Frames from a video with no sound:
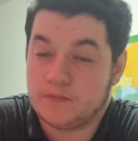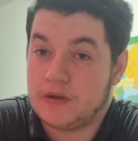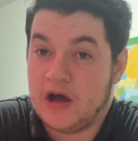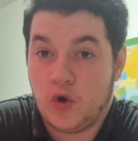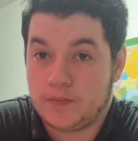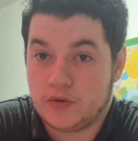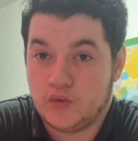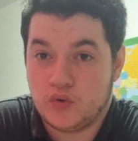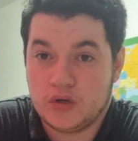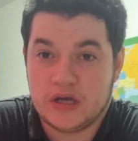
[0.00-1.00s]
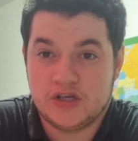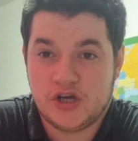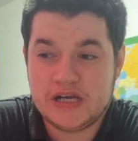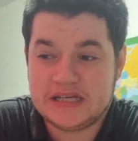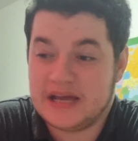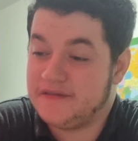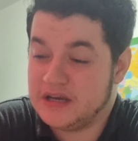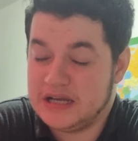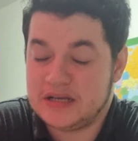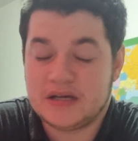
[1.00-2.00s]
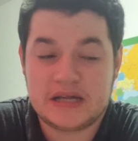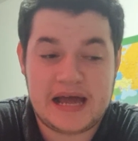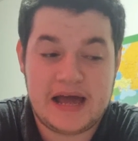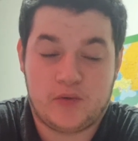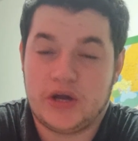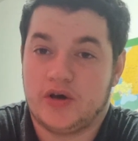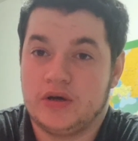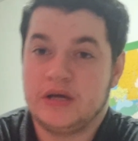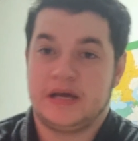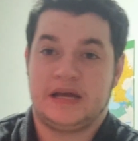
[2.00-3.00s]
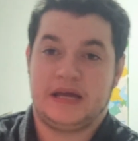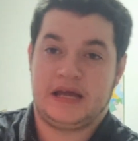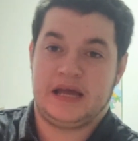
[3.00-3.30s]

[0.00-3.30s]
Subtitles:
So I hope you enjoyed it. If you did, why not